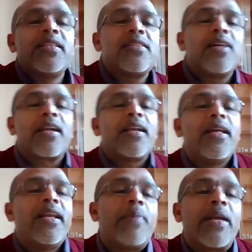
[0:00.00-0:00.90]
this uh,
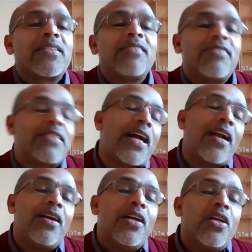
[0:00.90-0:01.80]
liberation struggle.